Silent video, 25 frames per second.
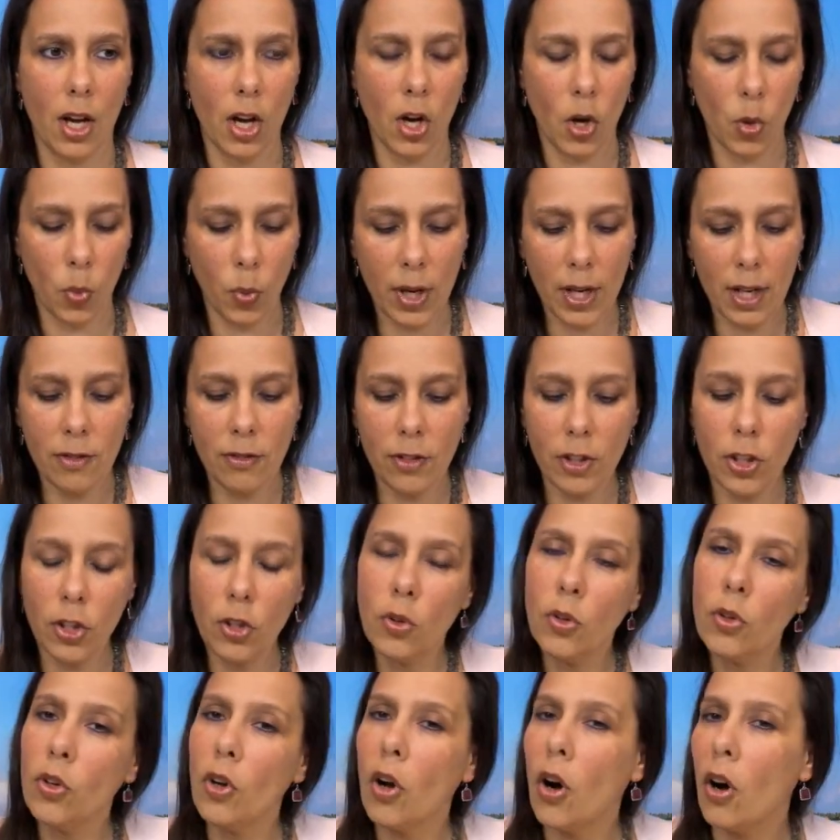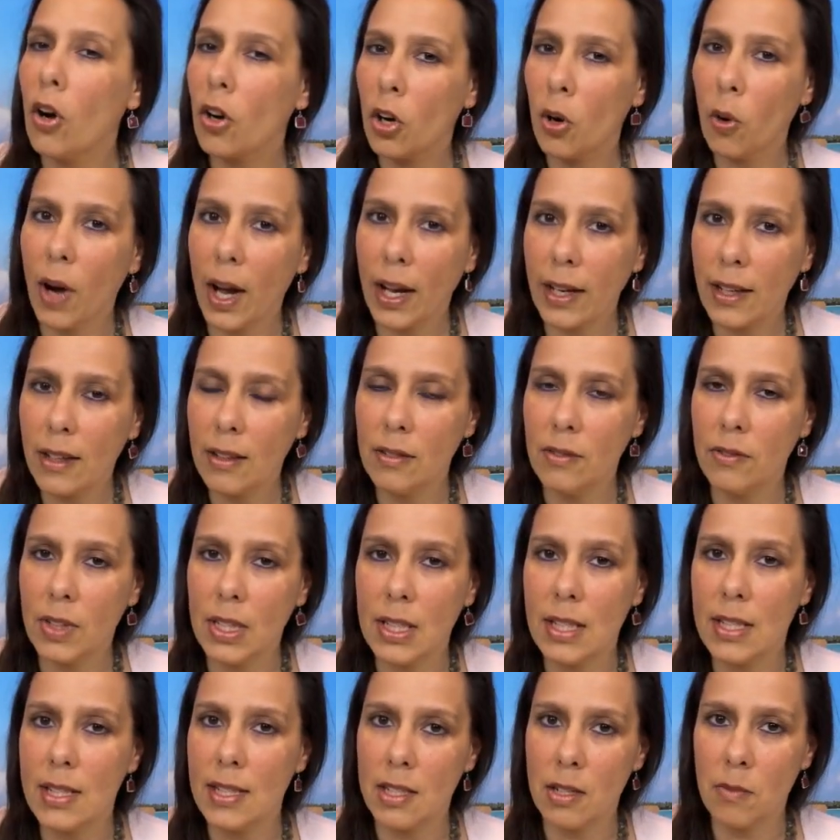whatever you're not quite
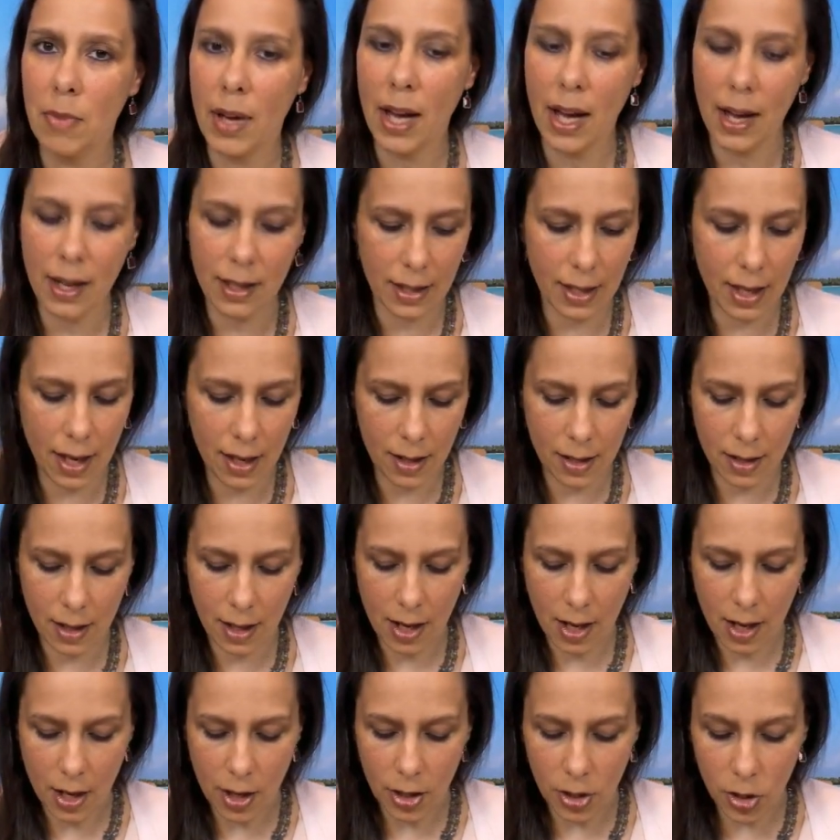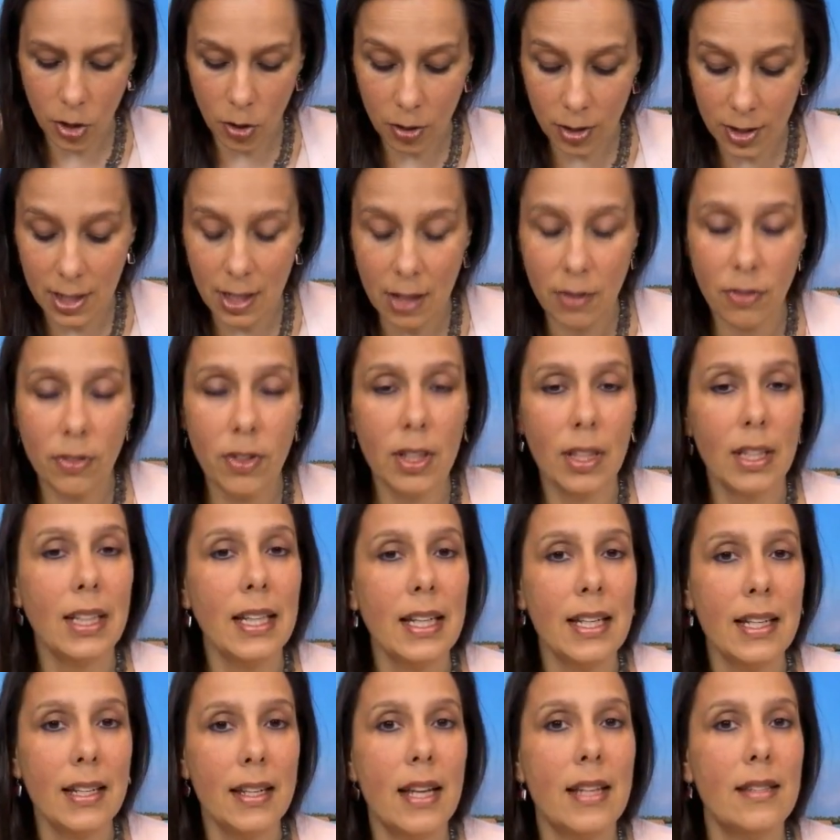convinced about yet, you're
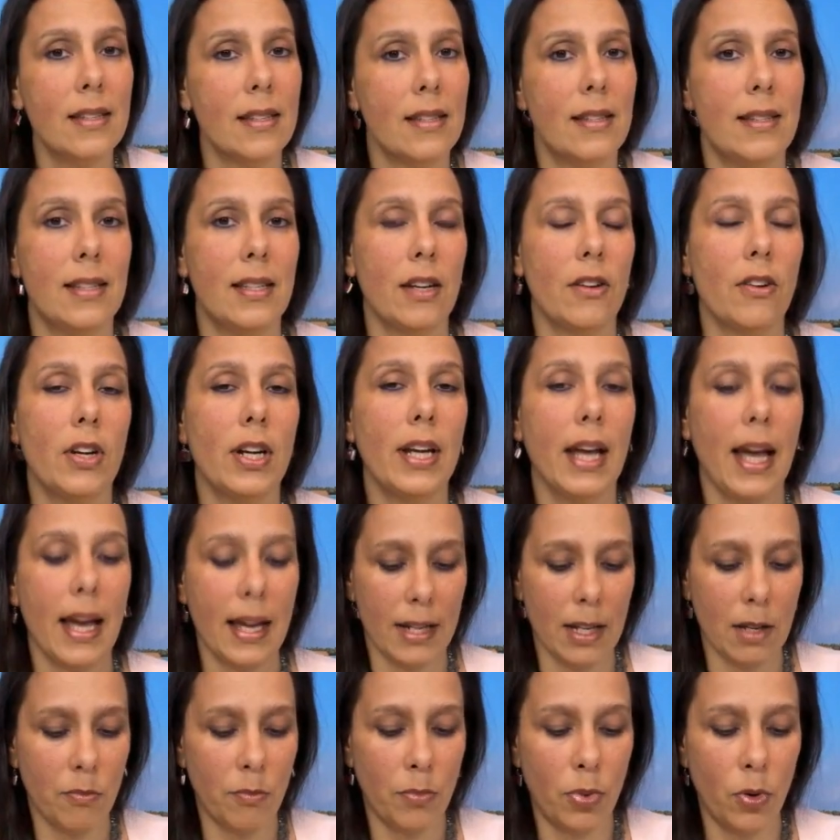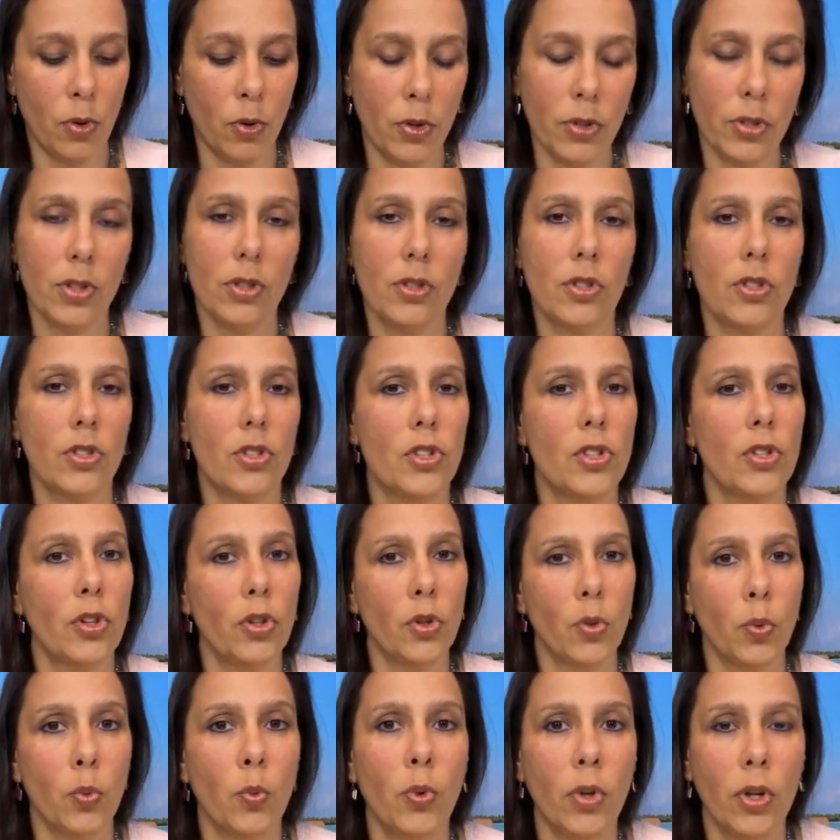definitely necessary and important to
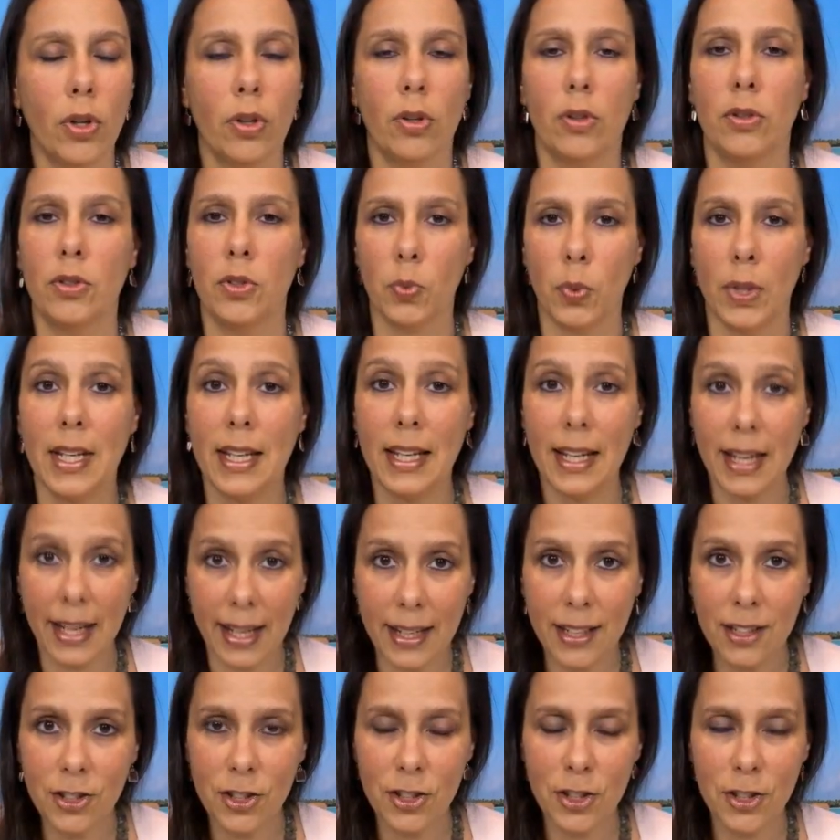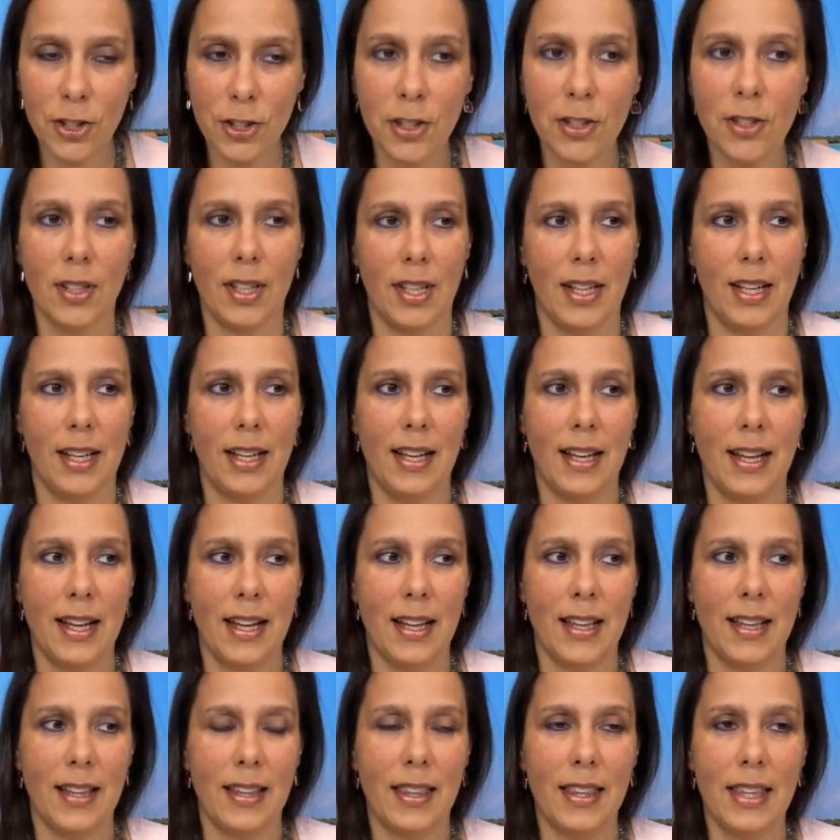the world. We need you.
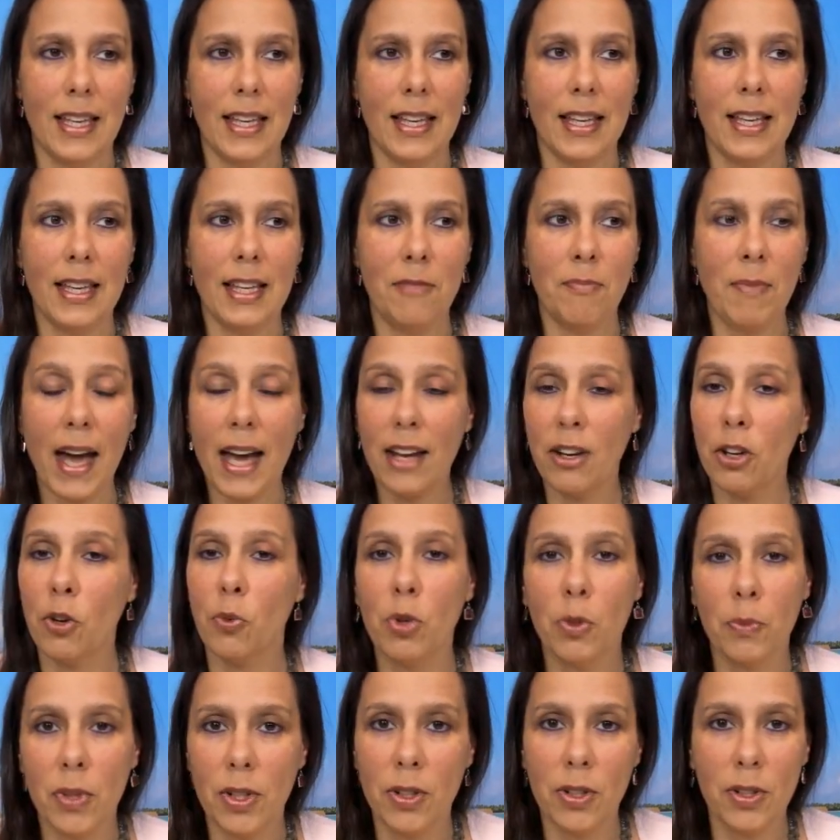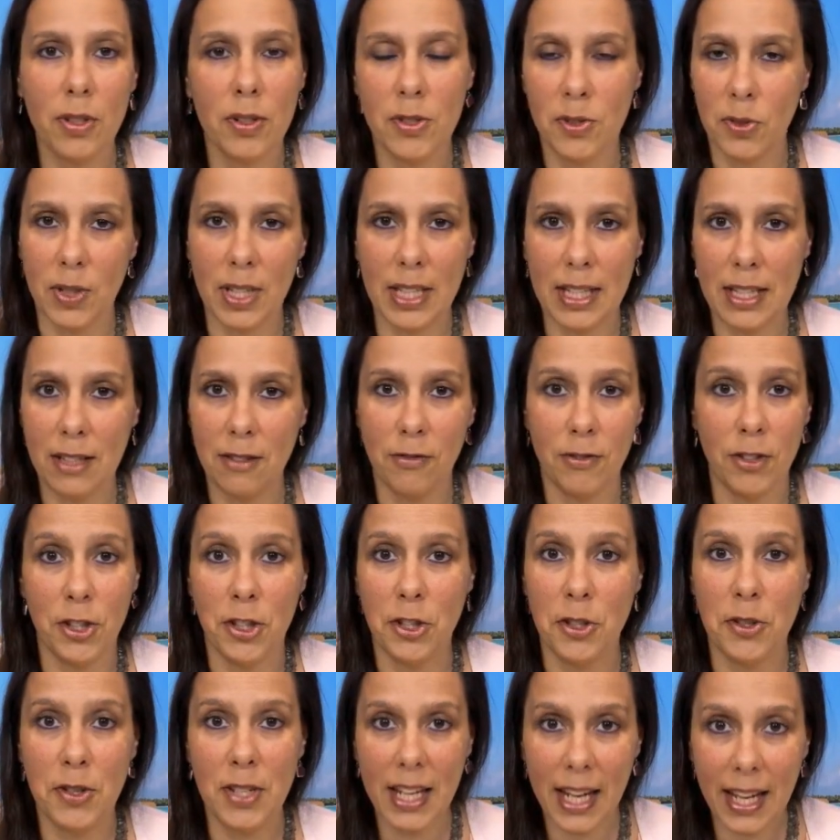The man or woman who's looking for
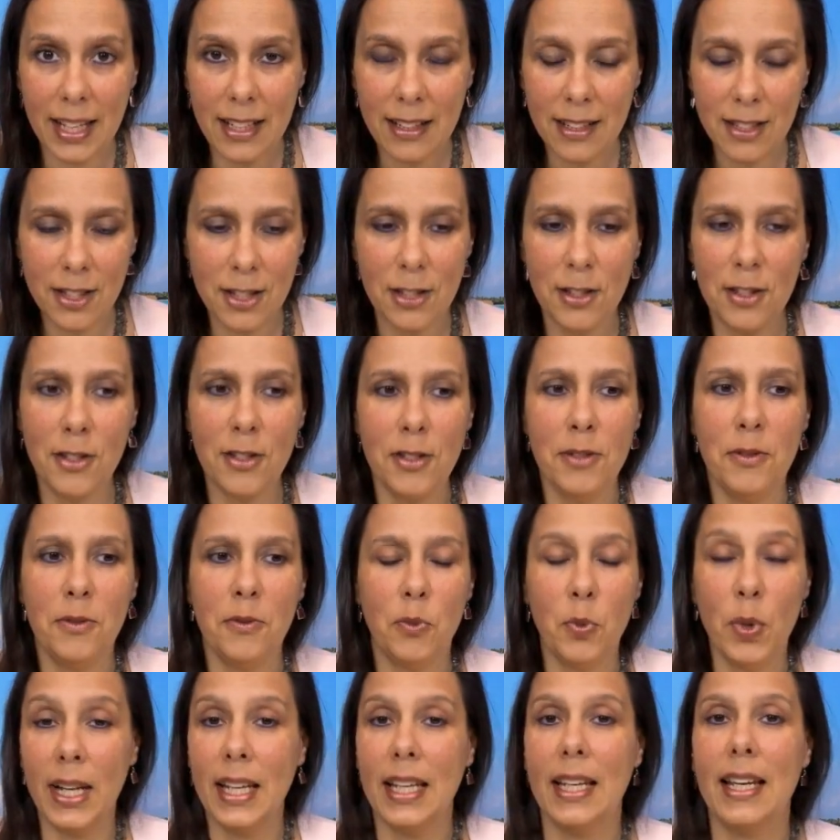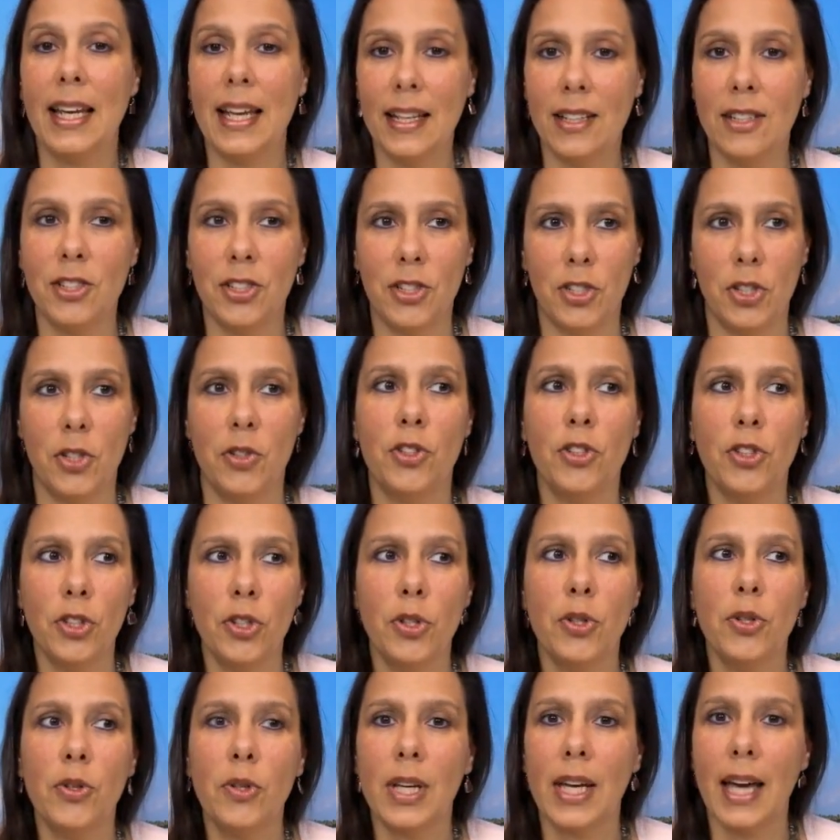you needs you. We need you.
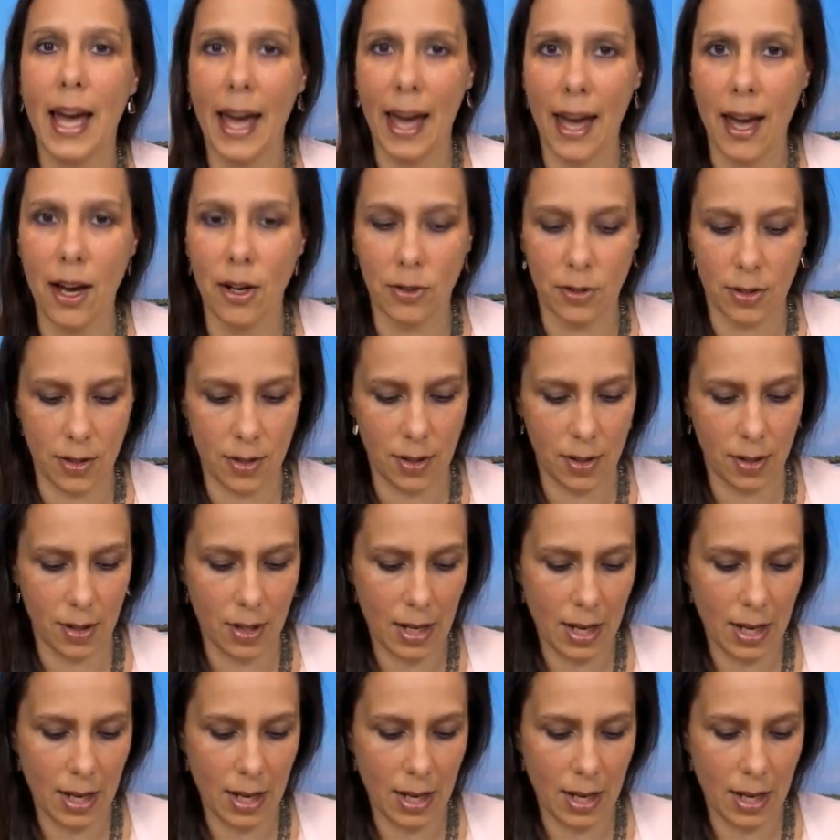You count.